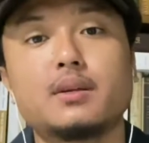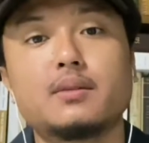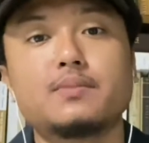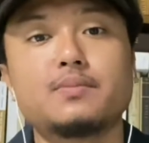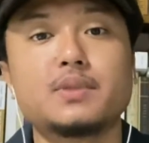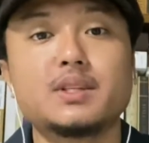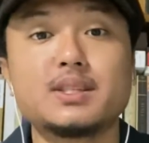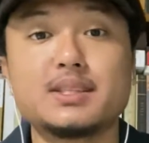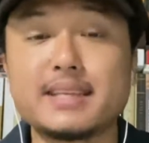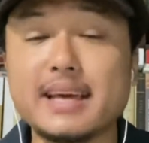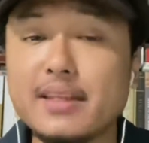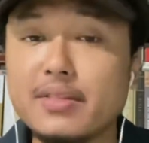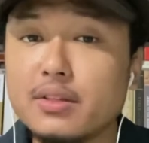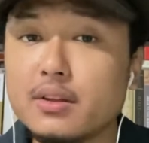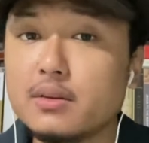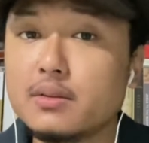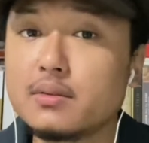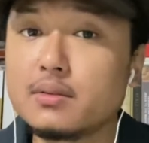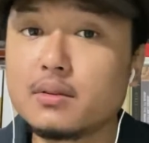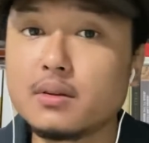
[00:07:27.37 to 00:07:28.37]

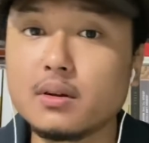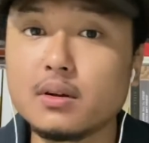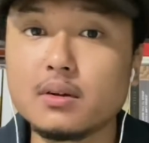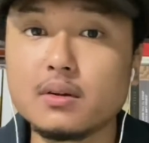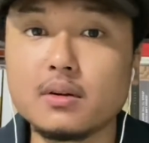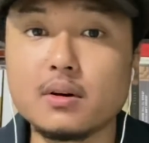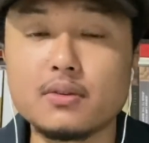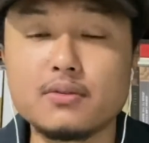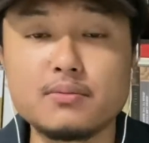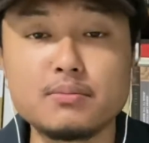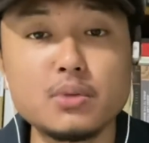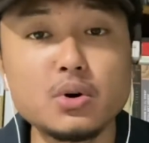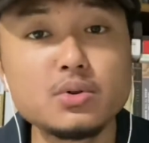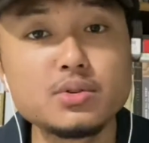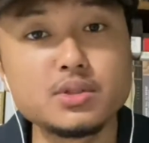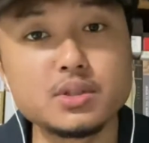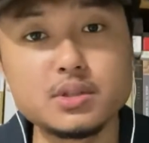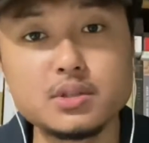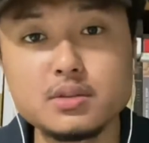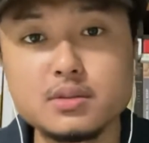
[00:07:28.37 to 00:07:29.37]
descendant of
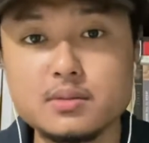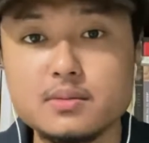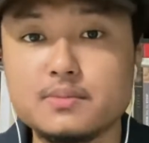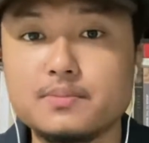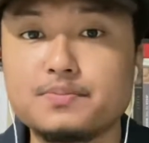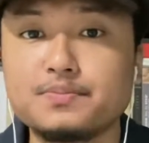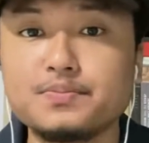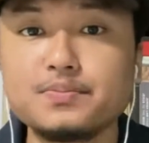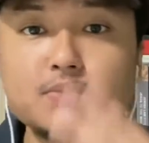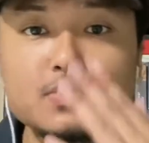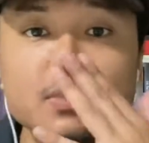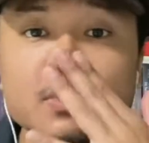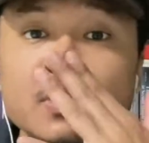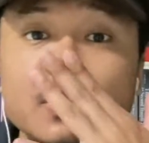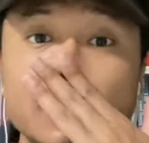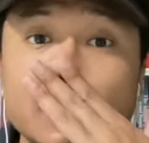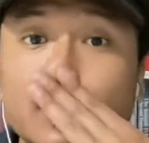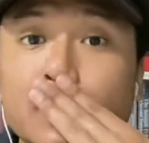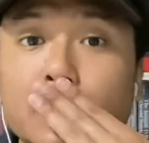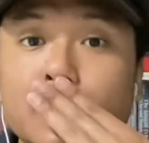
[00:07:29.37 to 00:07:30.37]
Moses,
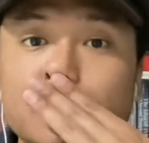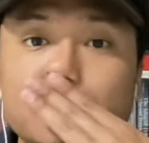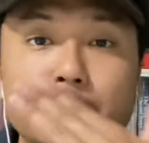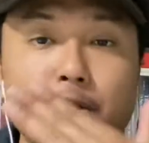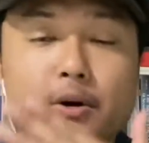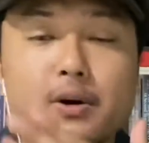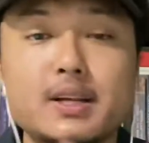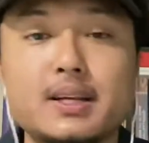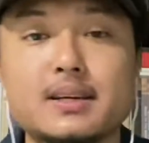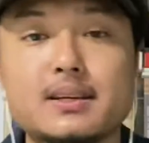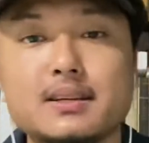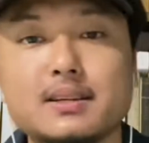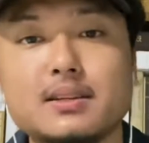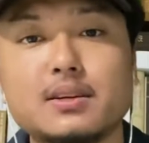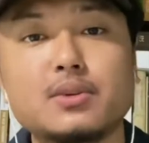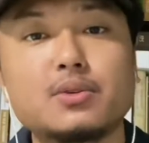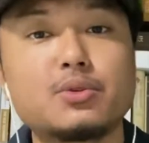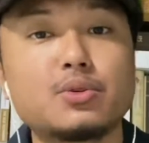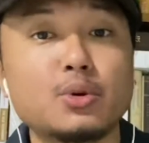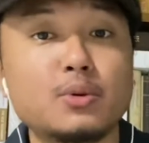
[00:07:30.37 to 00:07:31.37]
or the
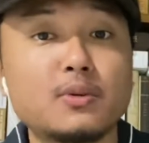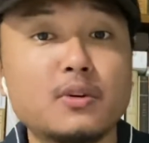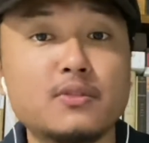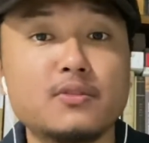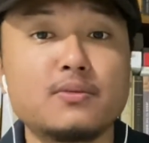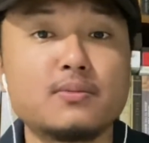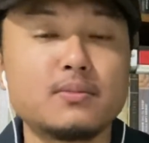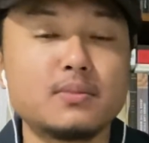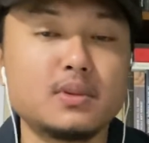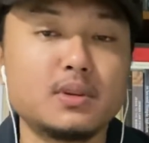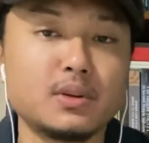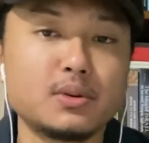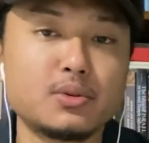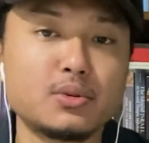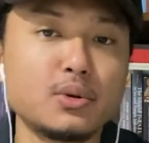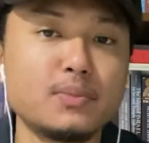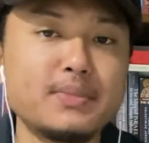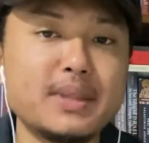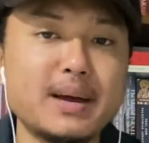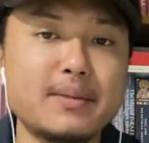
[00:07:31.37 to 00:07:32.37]

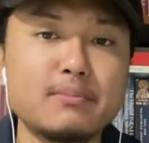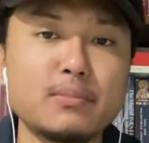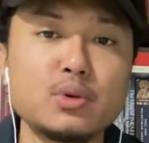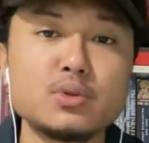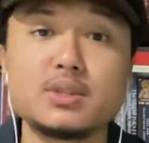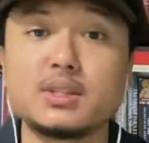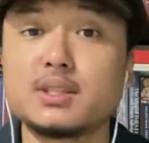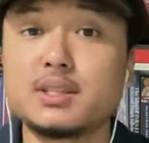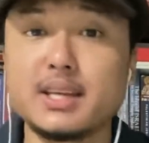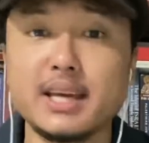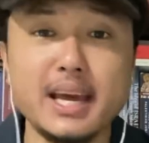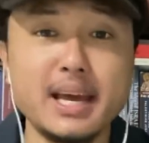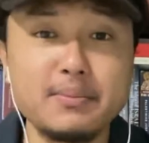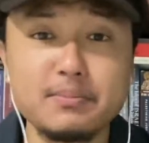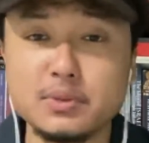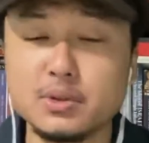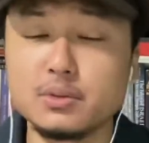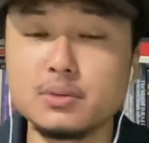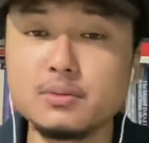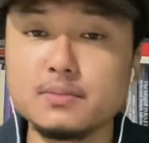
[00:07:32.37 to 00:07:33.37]
group that Moses came
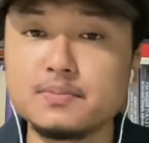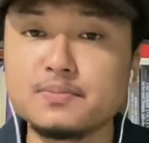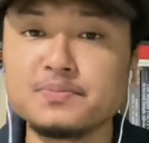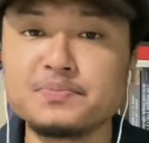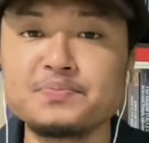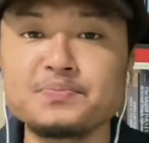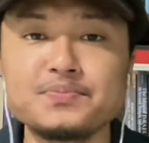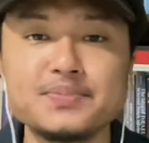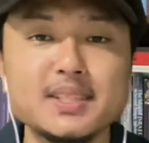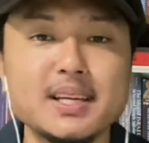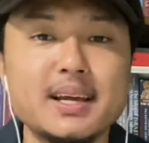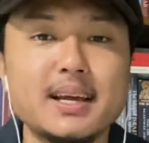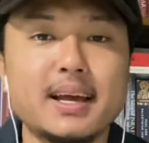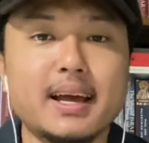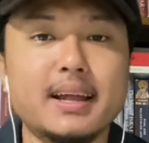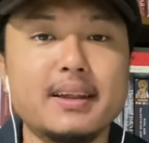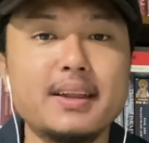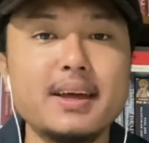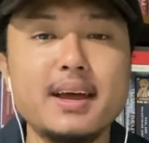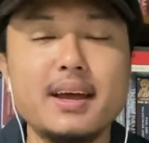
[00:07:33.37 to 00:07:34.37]
to,
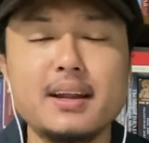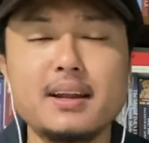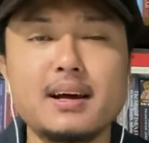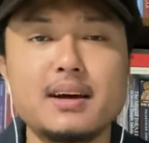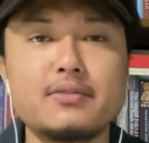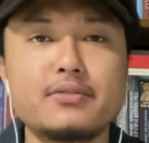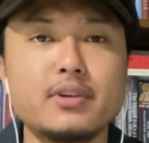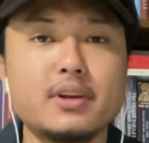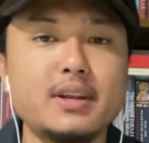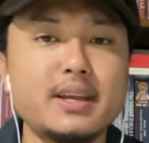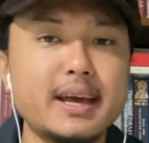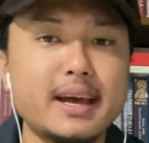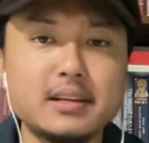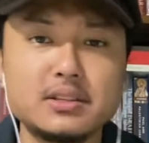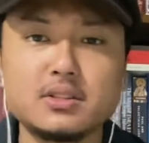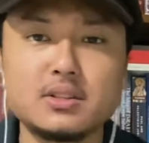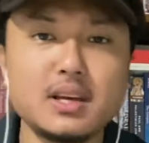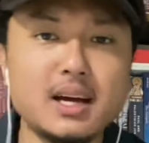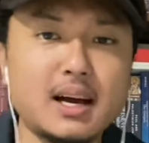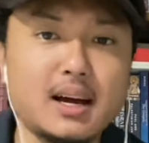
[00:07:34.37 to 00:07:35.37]
and then after the
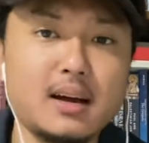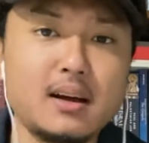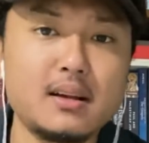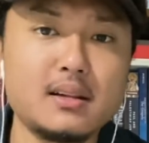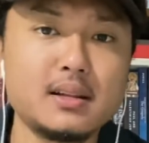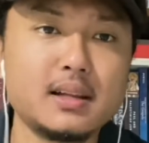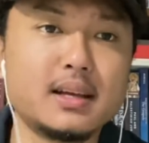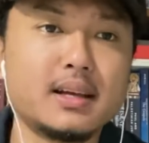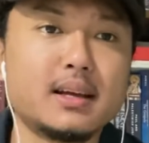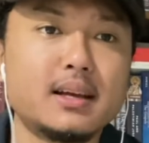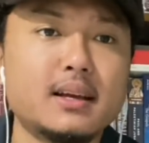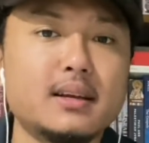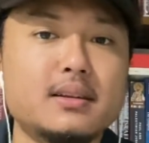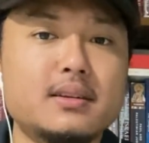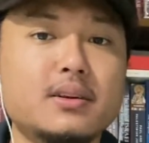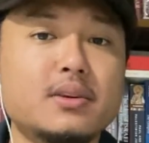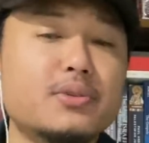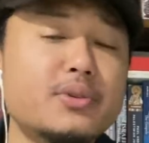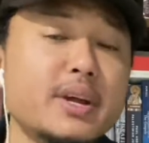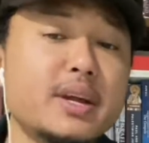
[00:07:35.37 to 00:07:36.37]
exile and
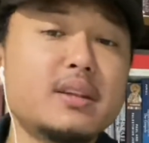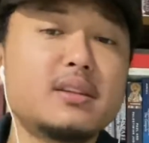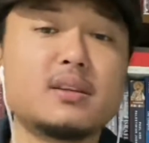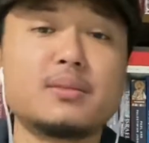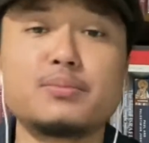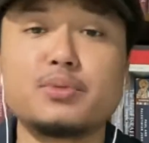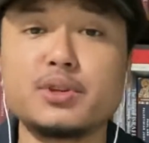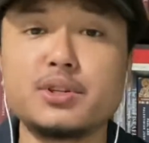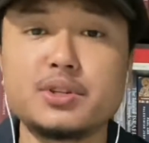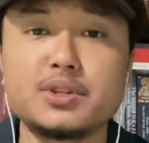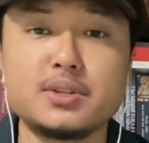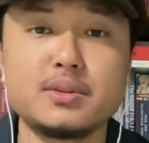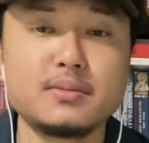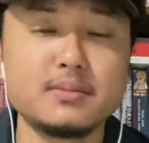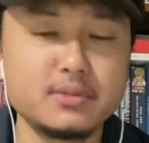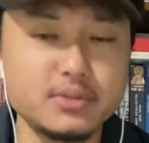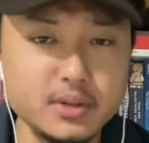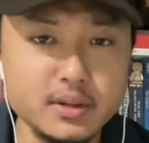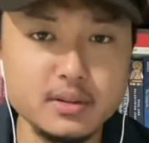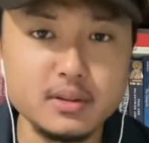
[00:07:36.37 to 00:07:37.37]
the
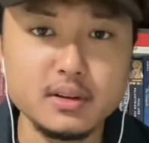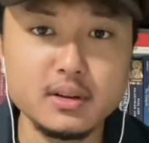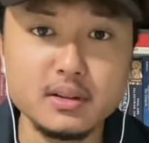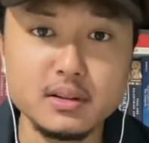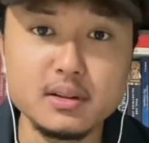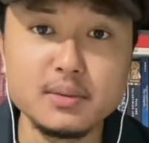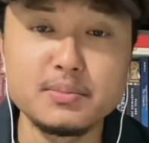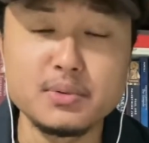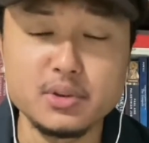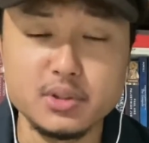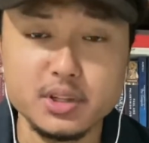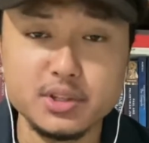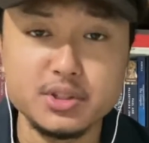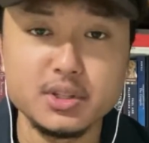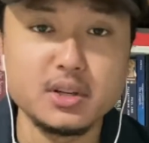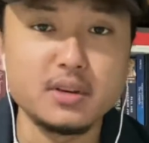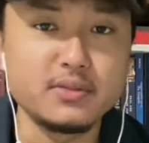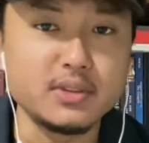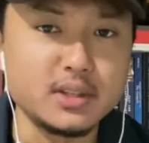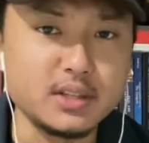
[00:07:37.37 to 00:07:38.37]

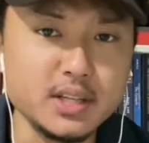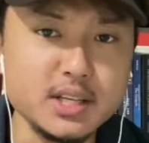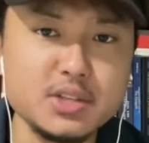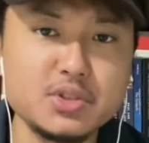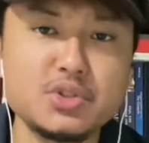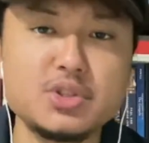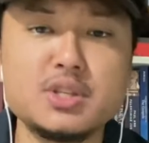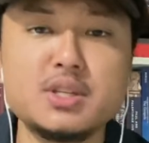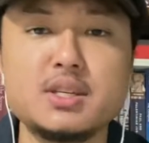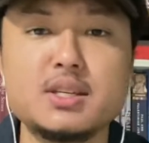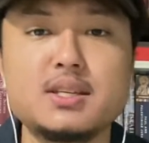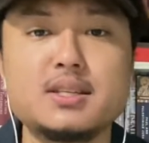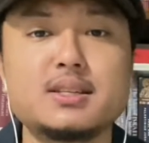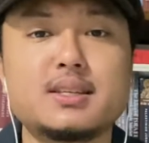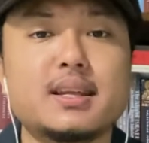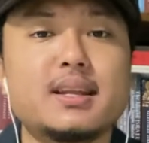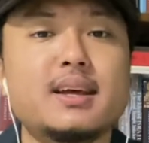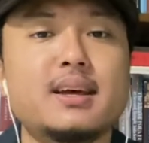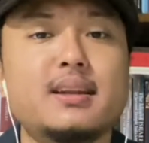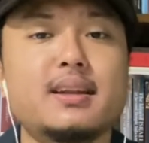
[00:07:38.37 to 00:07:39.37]
reinterpretation of the teachings,
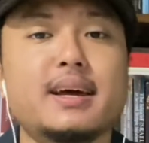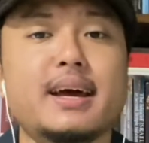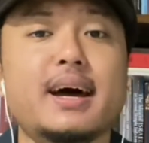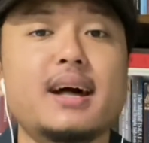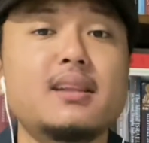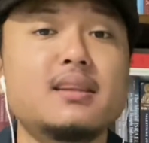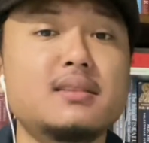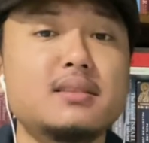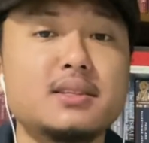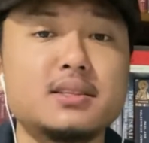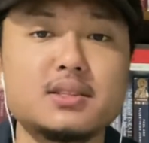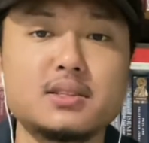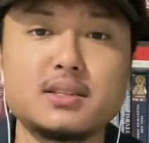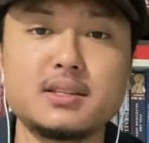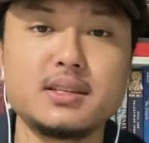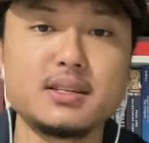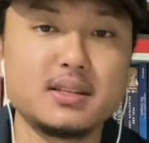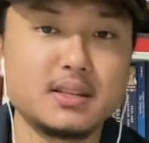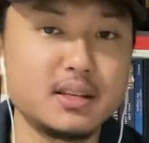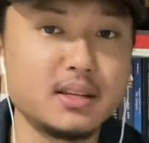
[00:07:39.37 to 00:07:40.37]
and then the
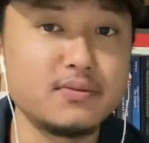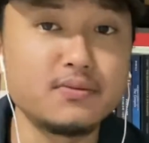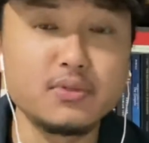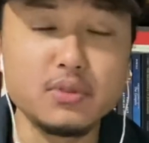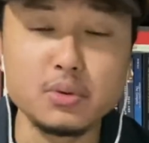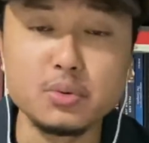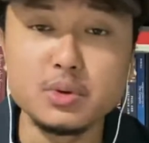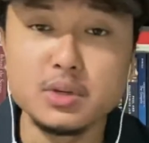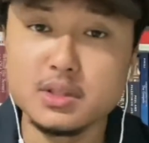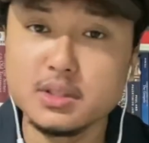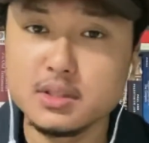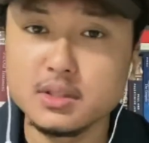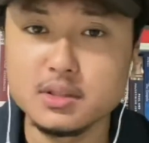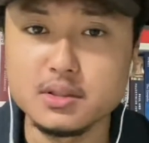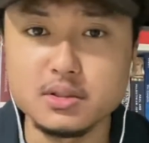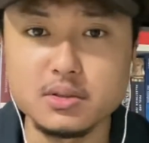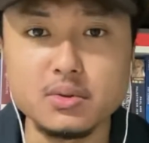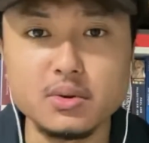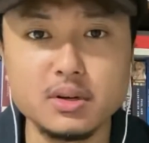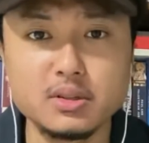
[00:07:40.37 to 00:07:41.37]
Hellenistic influences,
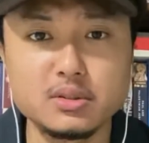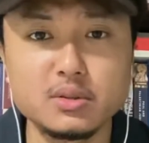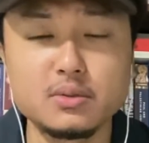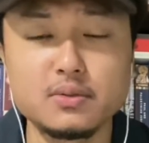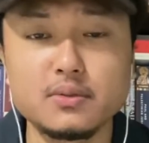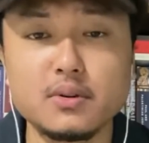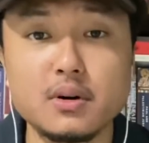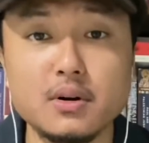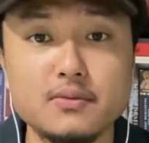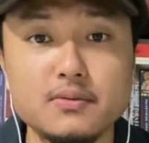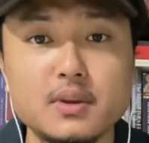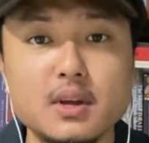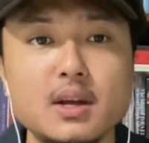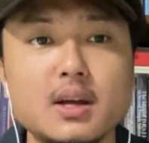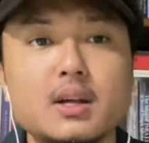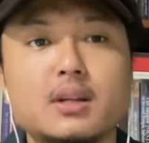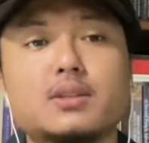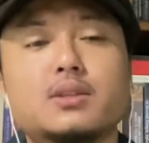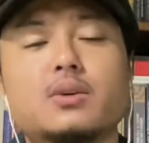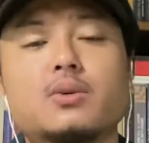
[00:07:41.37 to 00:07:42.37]
so on and so forth.
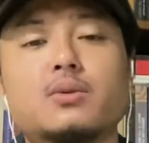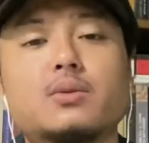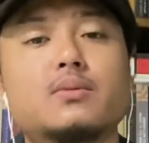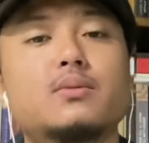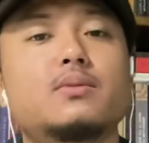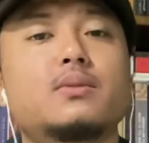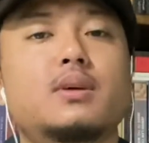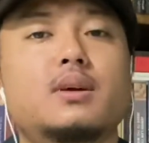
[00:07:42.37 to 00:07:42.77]
So